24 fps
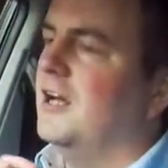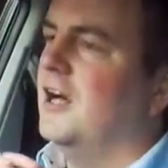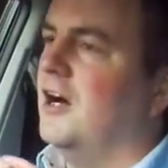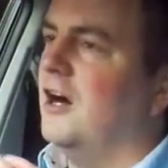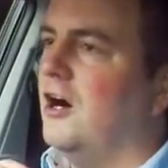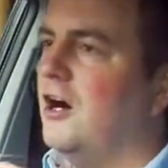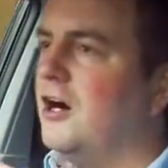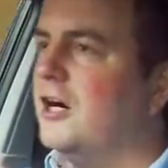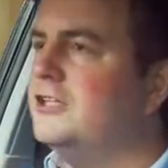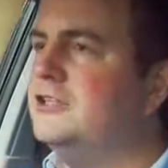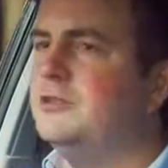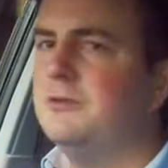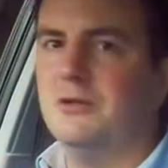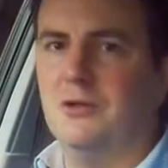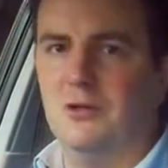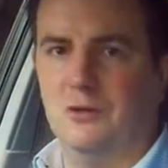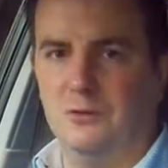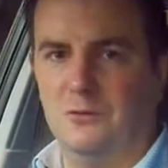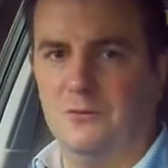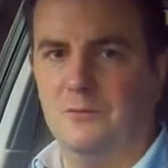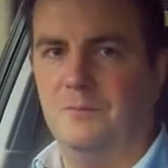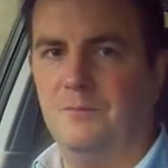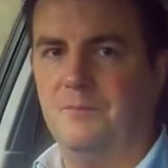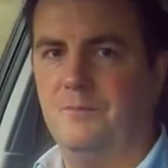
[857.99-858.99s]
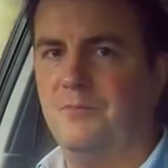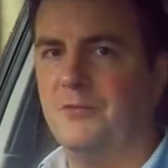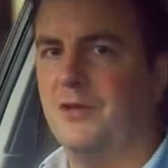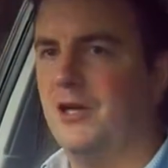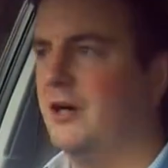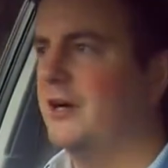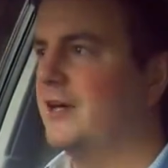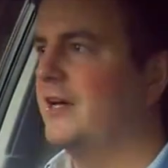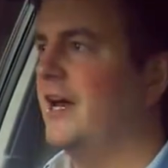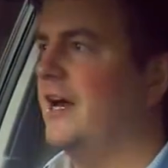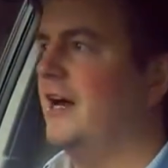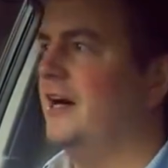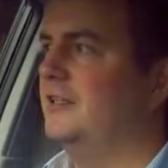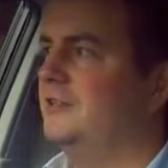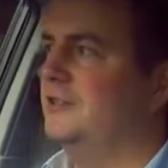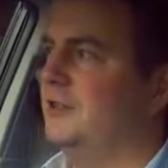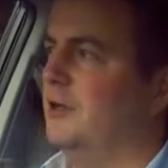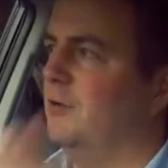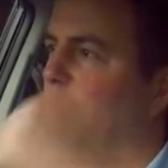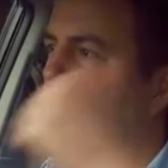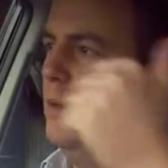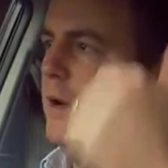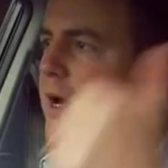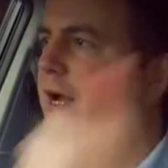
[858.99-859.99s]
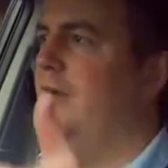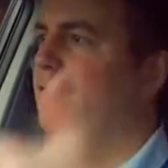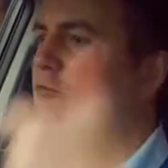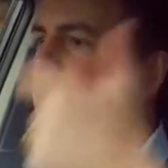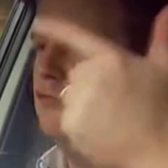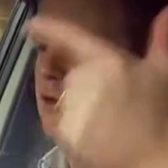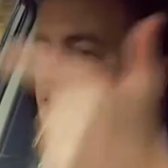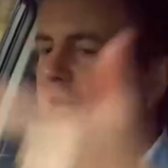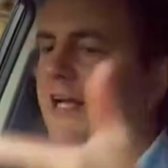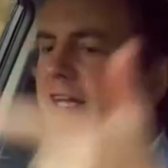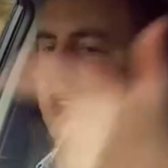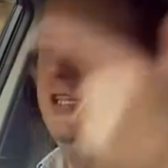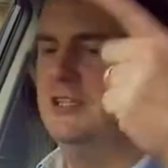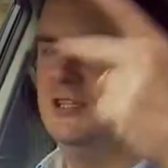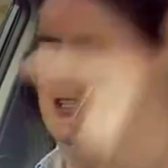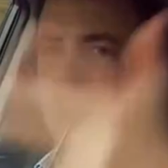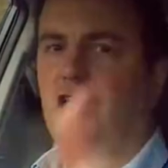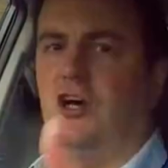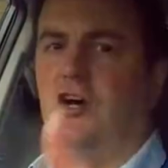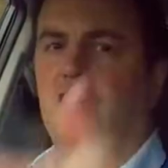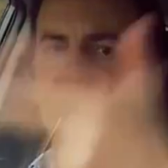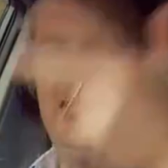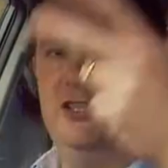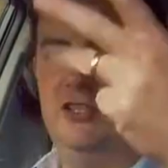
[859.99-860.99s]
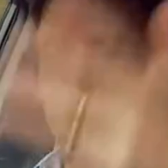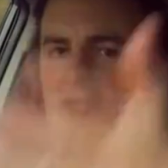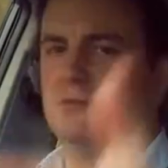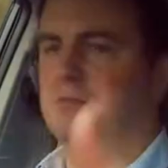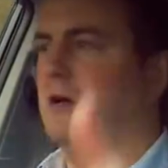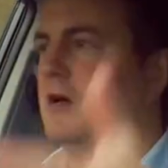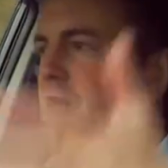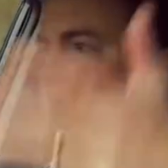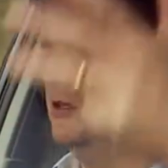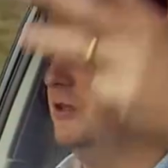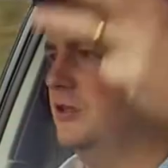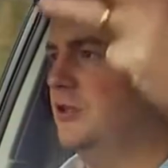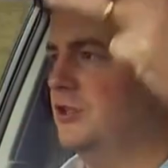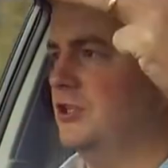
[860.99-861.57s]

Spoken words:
I do it all. Okay, I do it wind, rain, shine, snow,